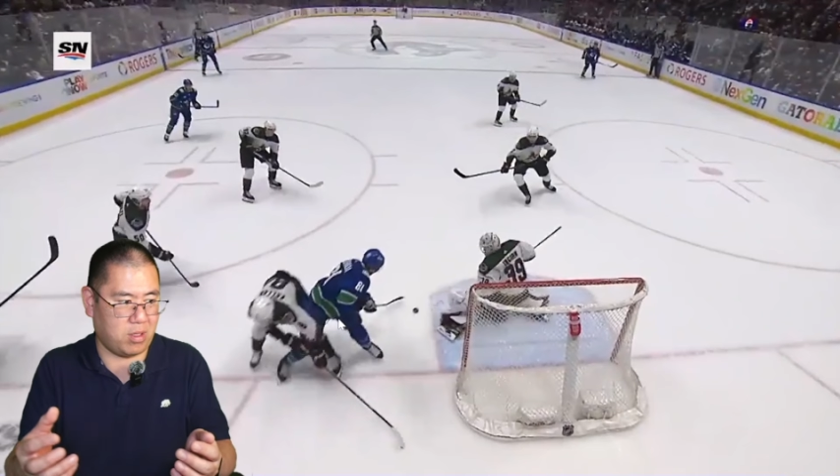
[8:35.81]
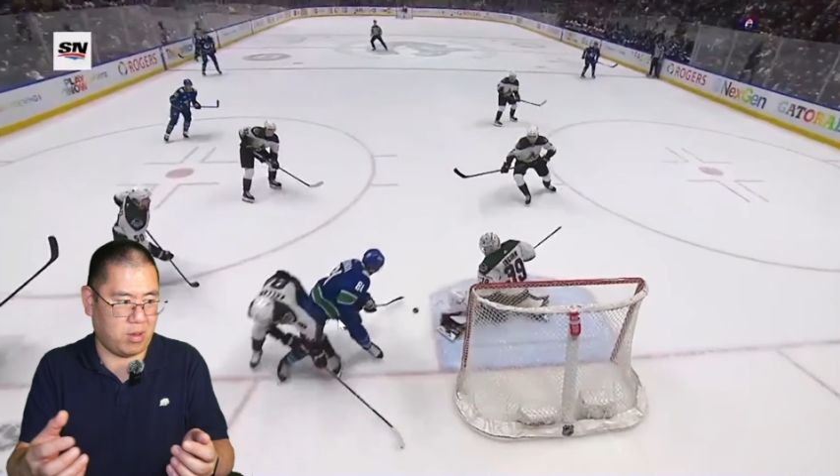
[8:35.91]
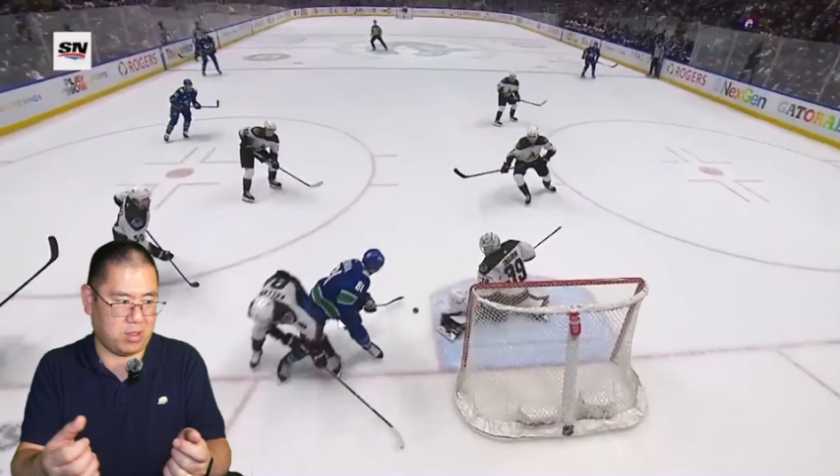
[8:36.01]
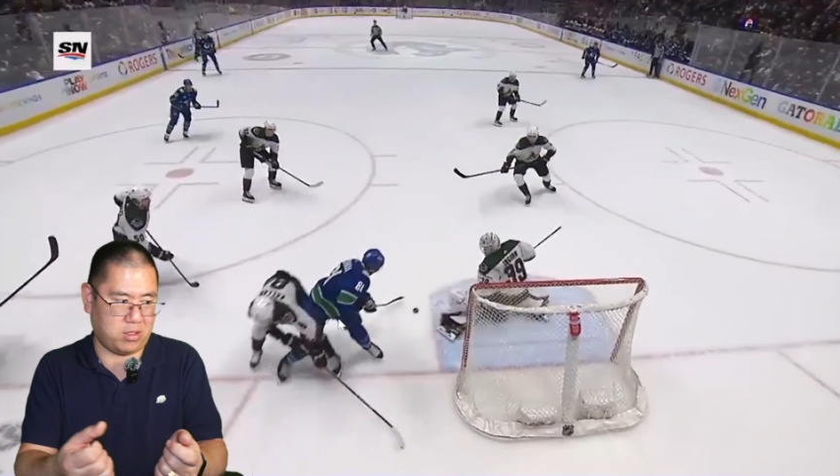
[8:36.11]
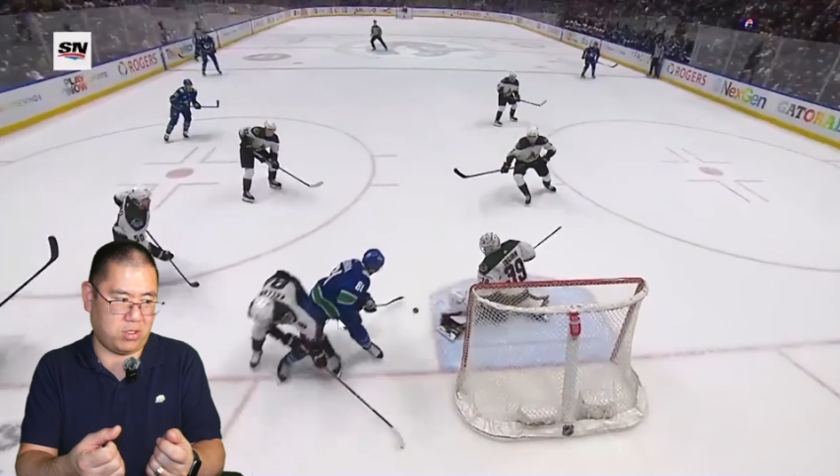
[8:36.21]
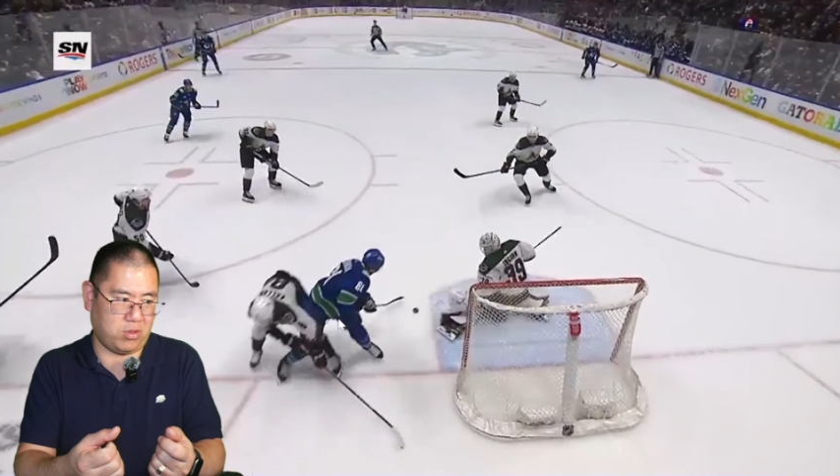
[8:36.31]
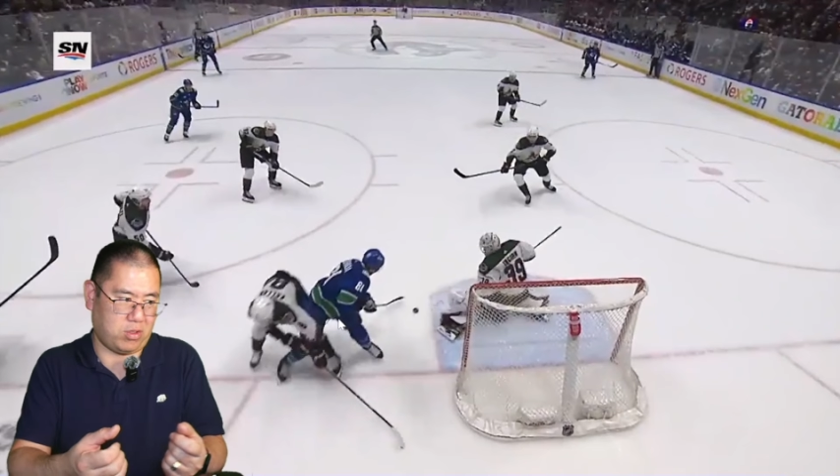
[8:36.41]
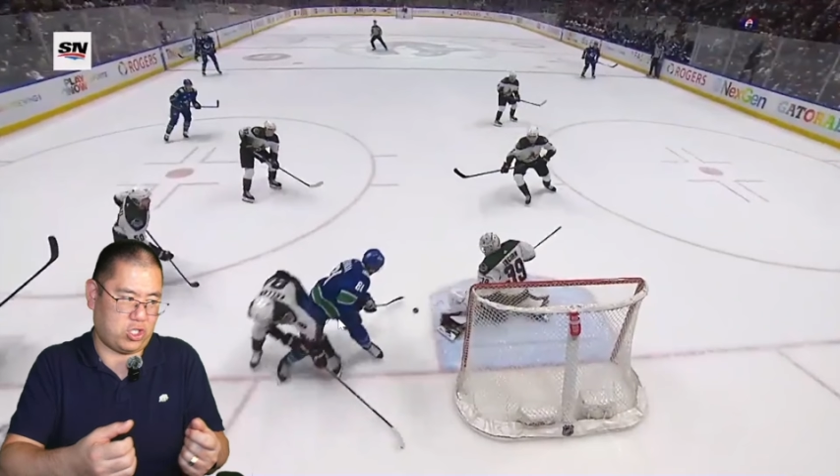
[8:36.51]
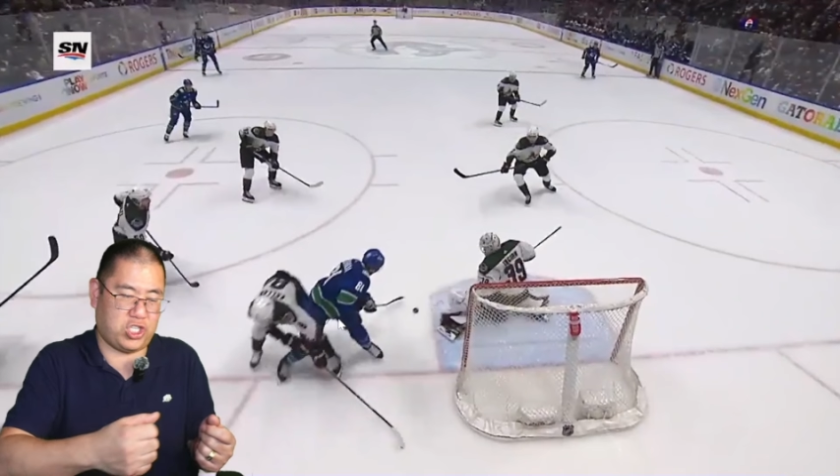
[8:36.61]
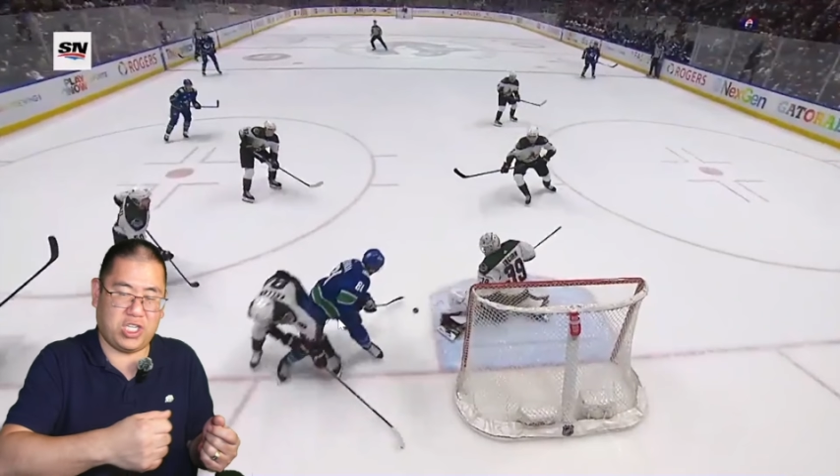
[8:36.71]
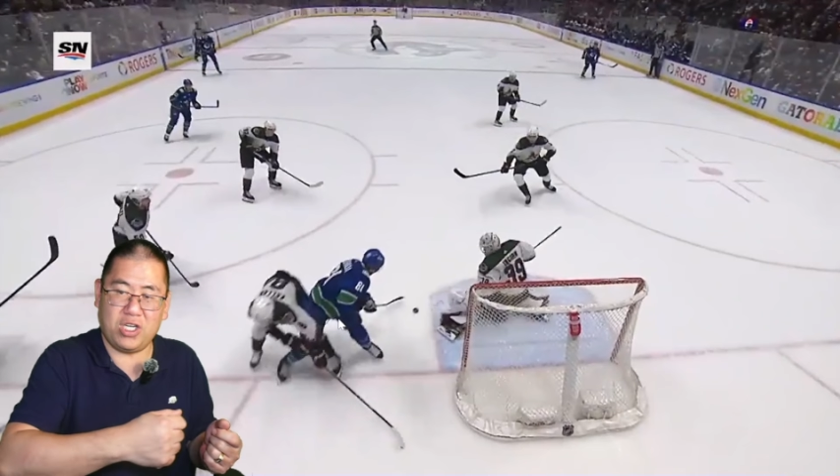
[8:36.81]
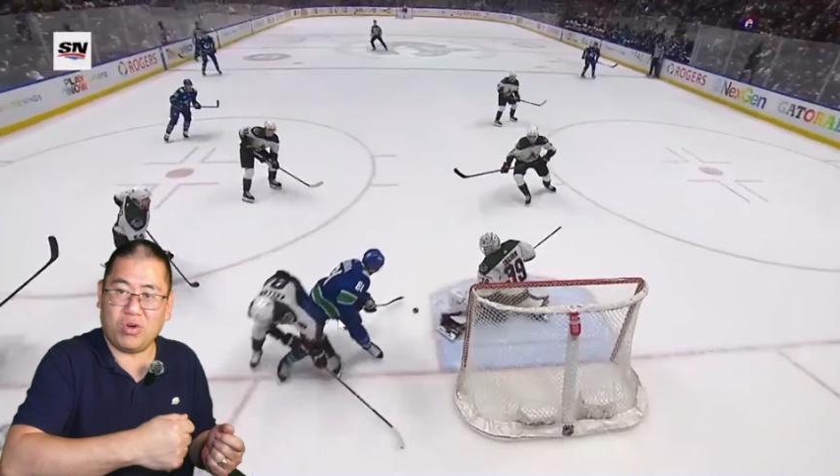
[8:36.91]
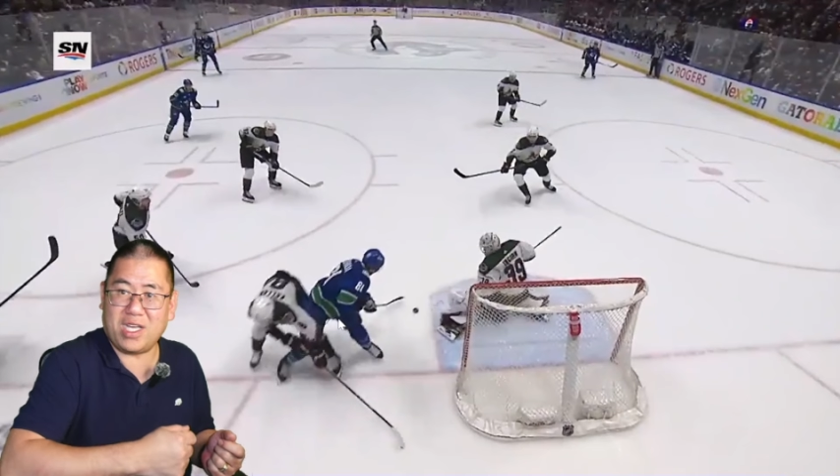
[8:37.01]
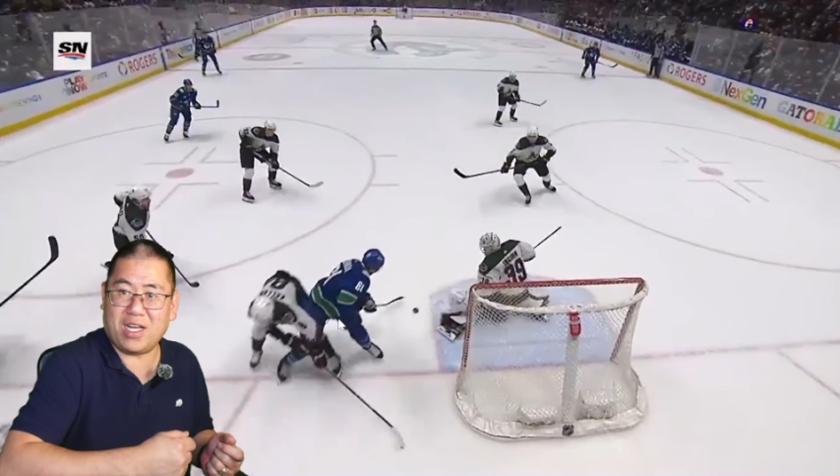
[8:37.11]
to shield